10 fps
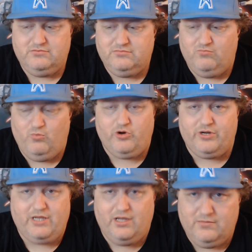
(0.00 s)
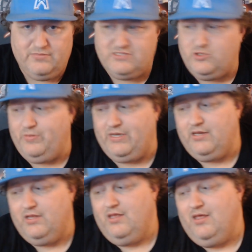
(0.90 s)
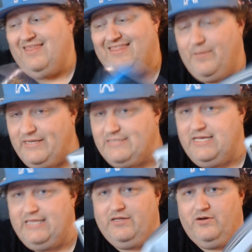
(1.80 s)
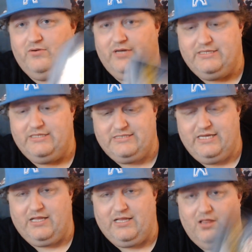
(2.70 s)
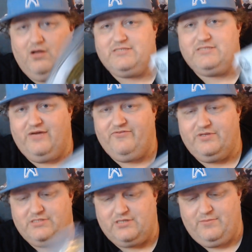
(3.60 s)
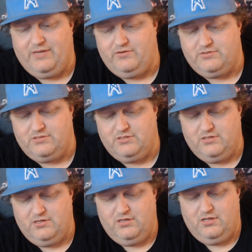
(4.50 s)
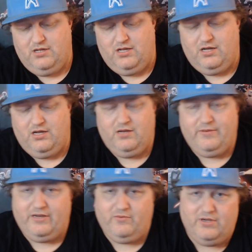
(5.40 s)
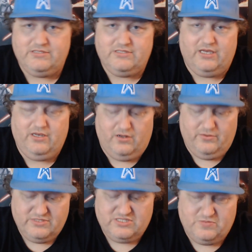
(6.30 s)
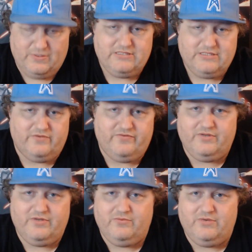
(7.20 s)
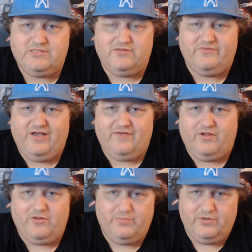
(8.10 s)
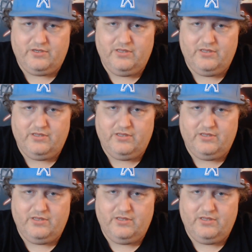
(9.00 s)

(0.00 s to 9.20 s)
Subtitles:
more to come, then so be it. That being said, though, it did take a long time for this to come out, and it was it was expensive. It wasn't a $5 book,